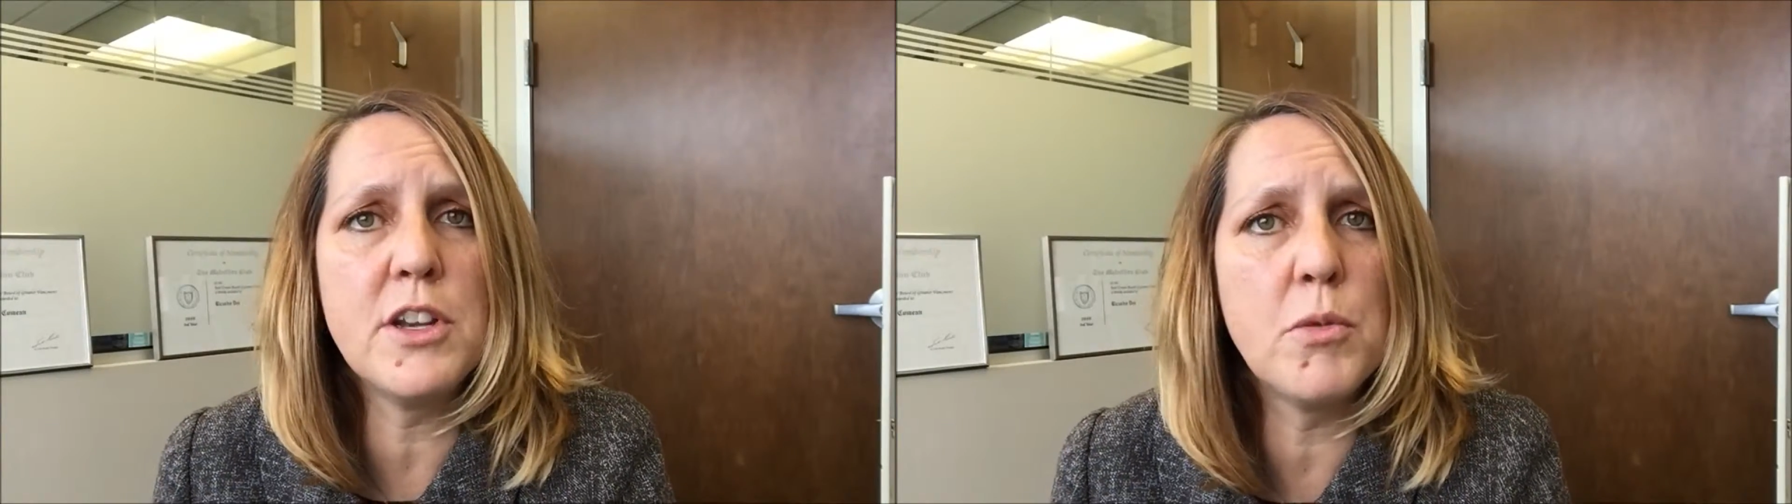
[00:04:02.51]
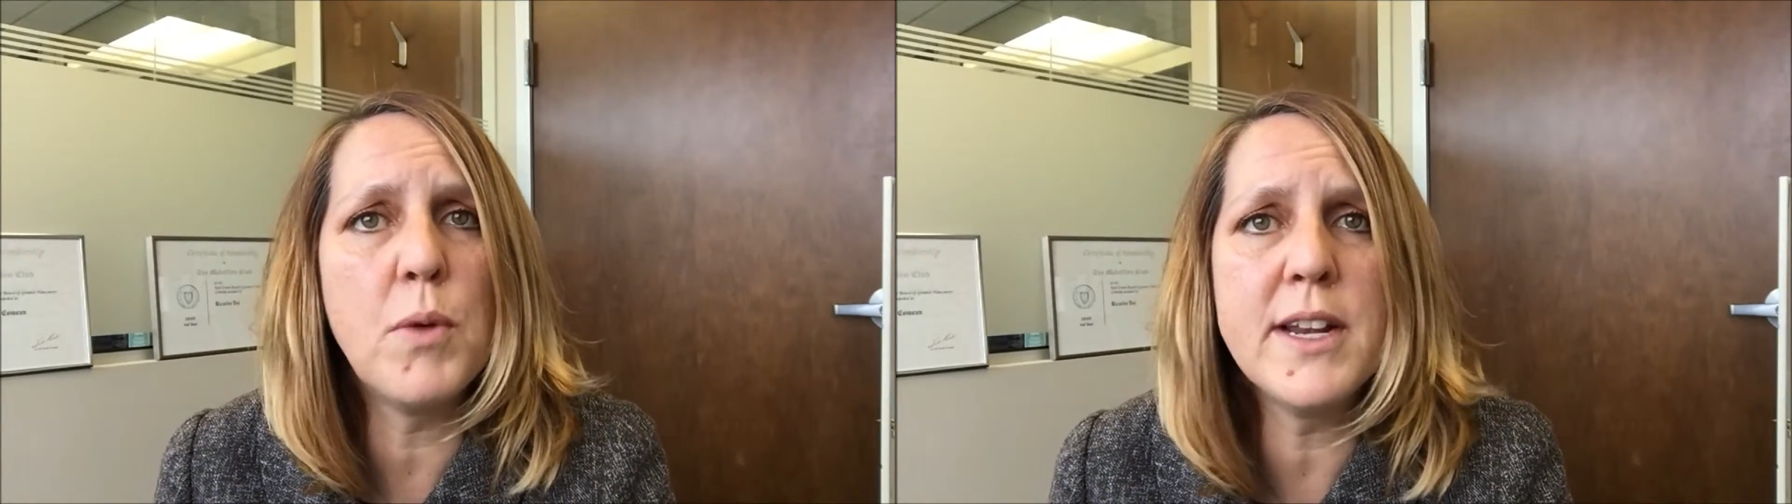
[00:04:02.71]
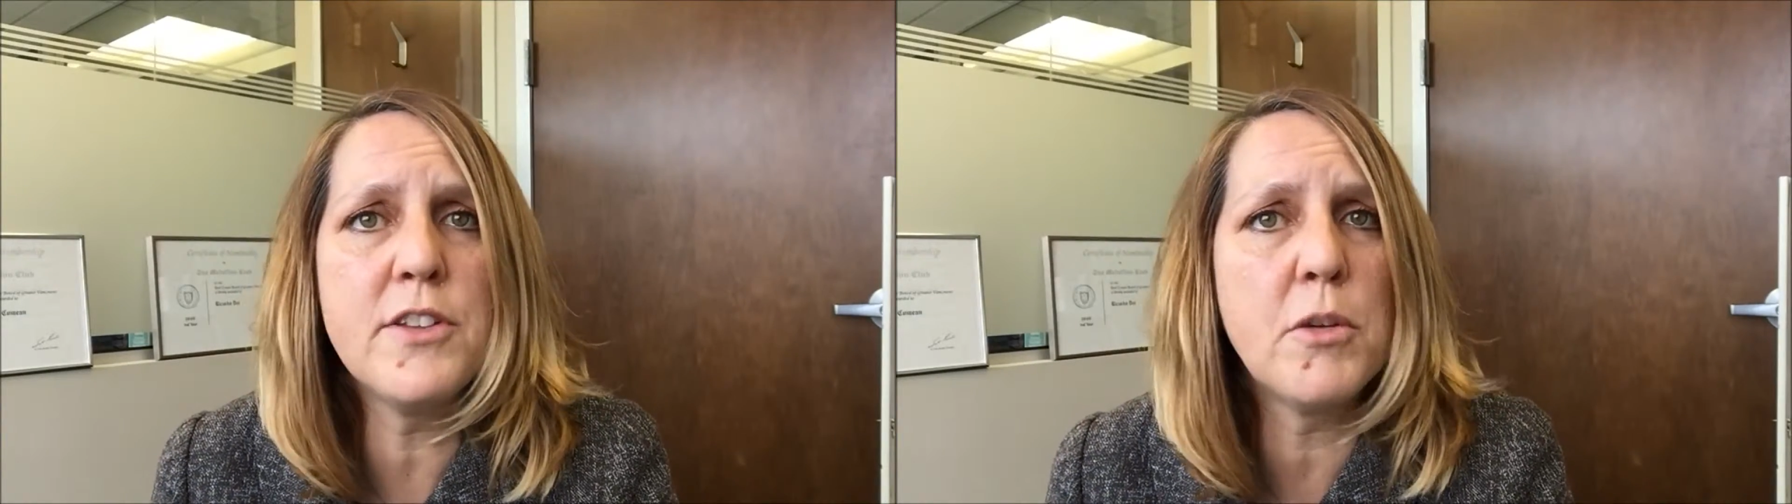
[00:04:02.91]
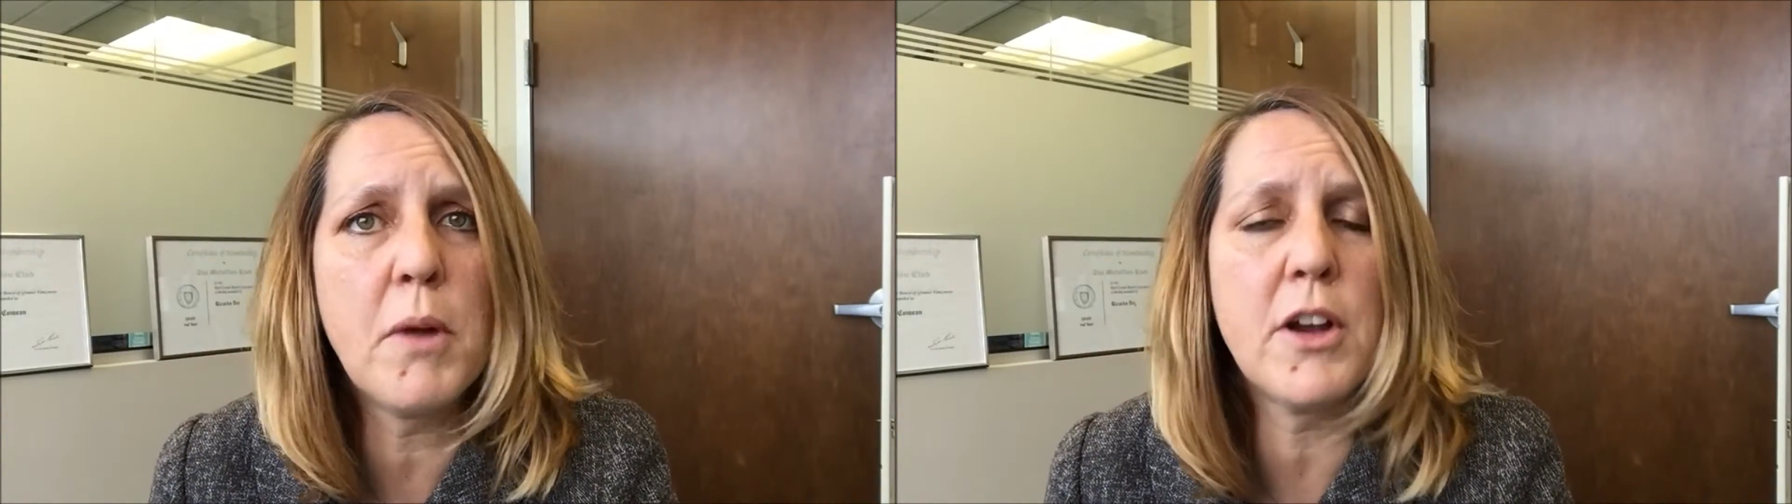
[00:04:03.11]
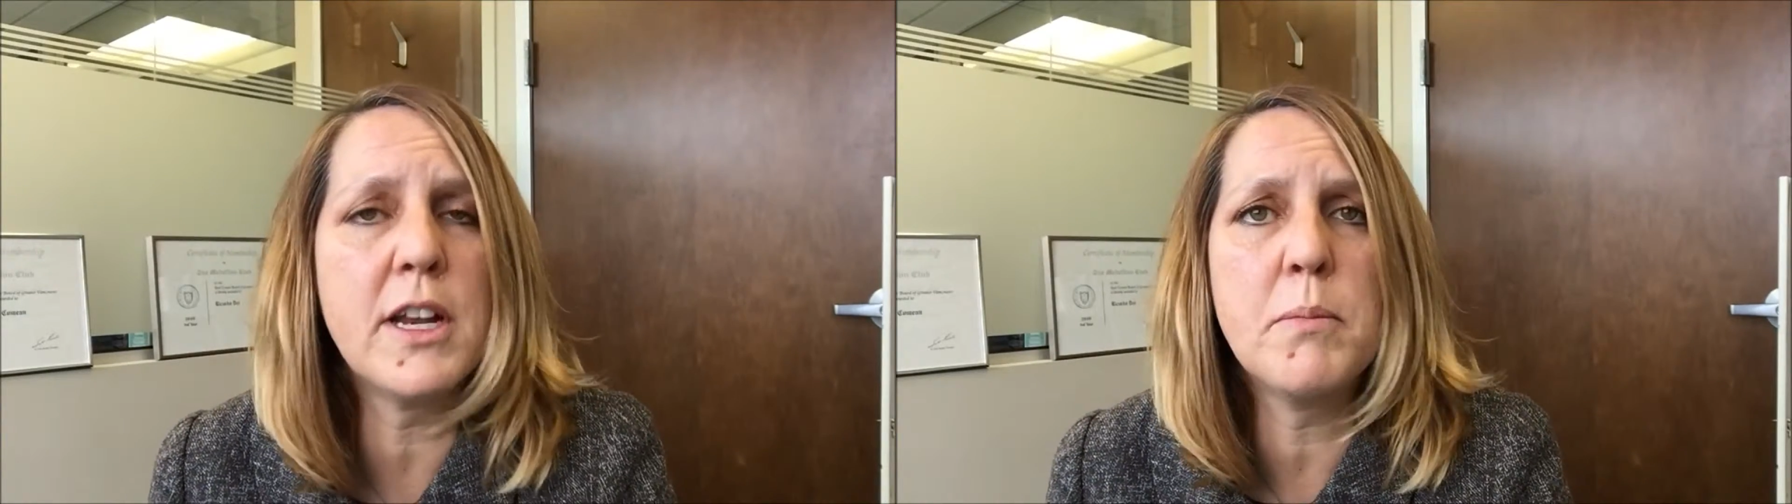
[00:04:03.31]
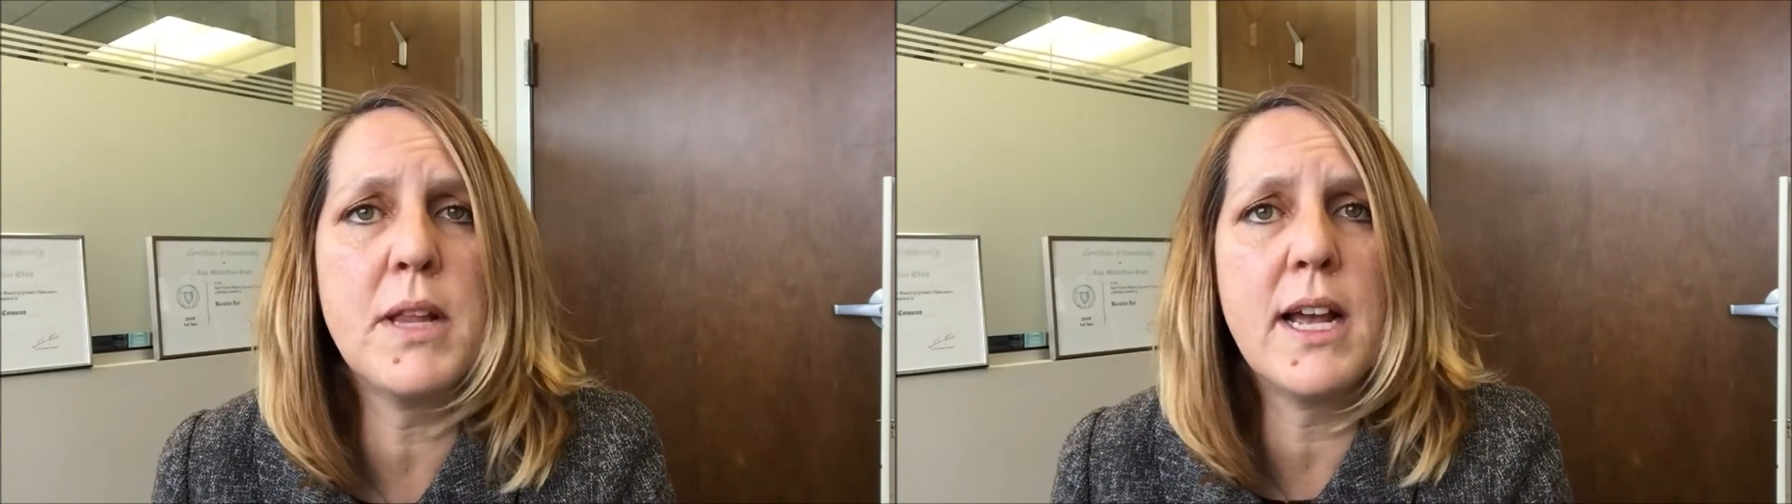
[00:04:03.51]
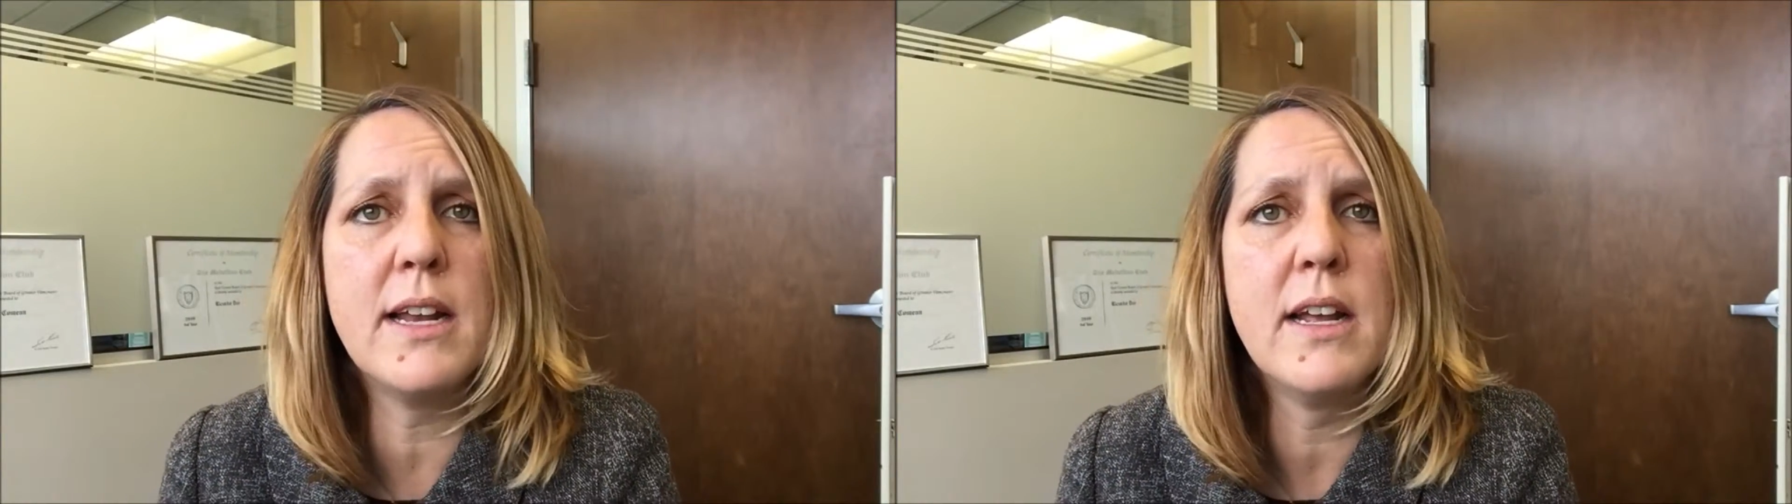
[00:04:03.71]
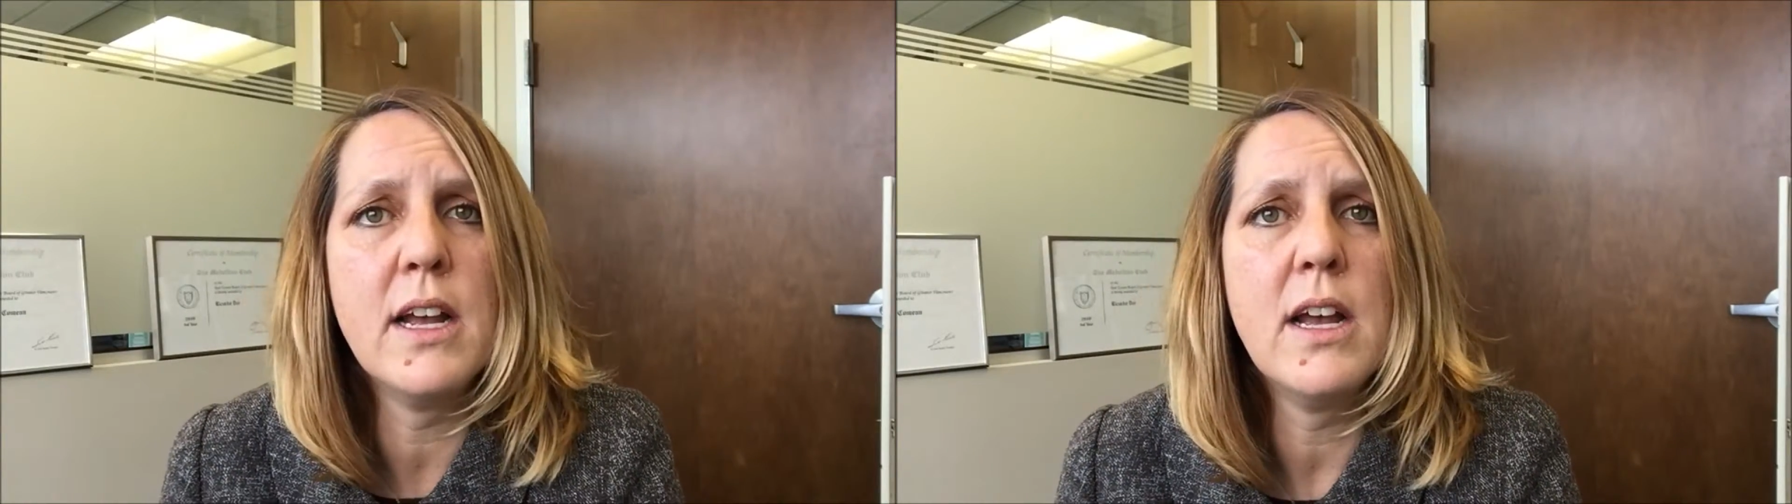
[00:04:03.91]
what is your marketing
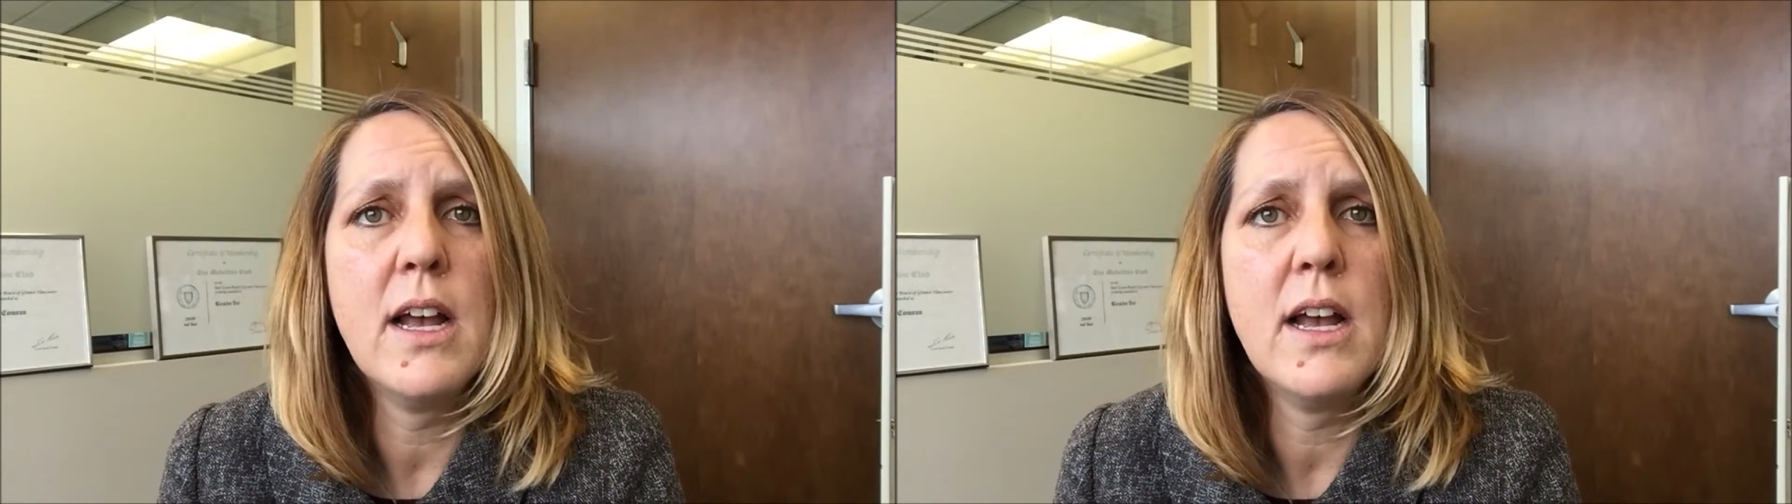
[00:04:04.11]
plan?